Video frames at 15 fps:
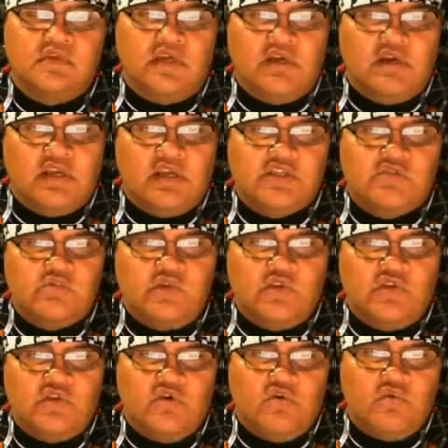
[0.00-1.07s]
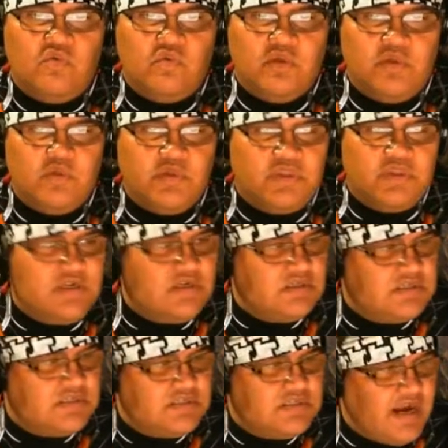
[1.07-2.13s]
And I guess we'll know uh,
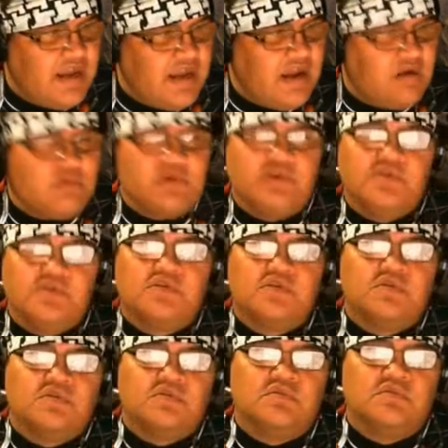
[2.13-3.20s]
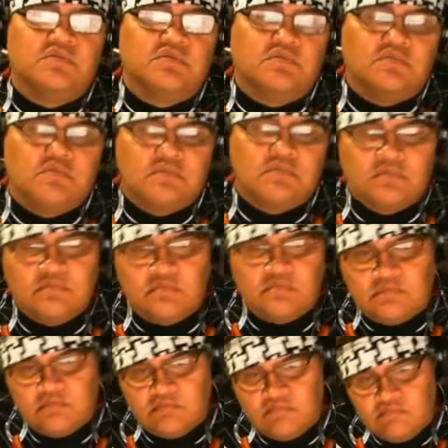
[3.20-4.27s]
within 10 hours. Let's play this part
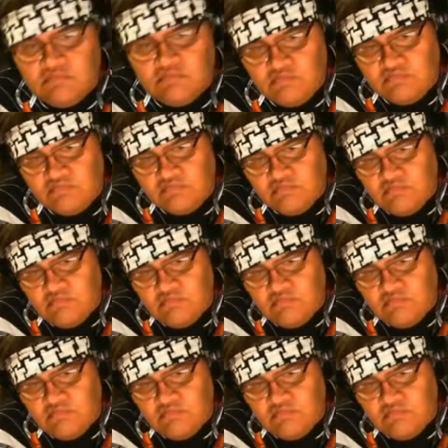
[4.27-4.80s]
over again.